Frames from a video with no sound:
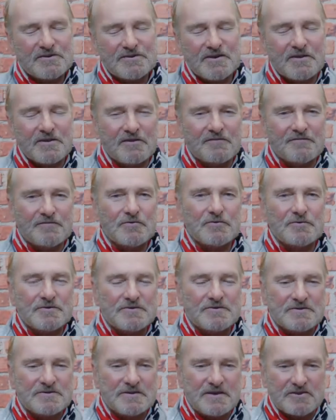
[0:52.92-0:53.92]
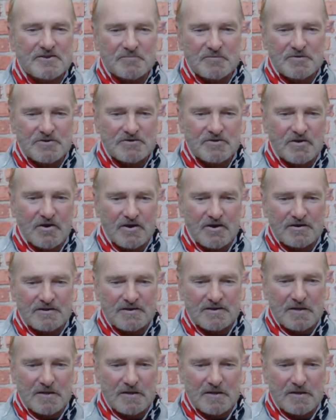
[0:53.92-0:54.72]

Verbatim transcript: tell our viewers as we start,